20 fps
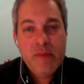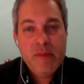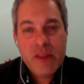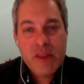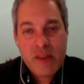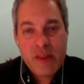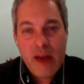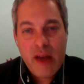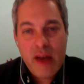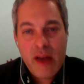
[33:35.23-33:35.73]

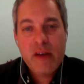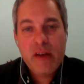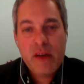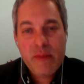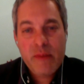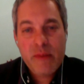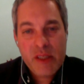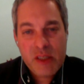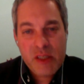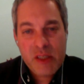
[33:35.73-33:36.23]
Desire
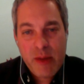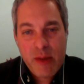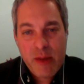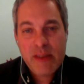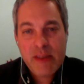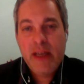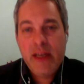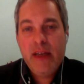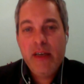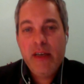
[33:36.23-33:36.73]
can be
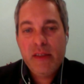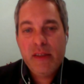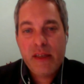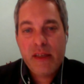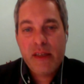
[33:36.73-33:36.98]
spontaneous,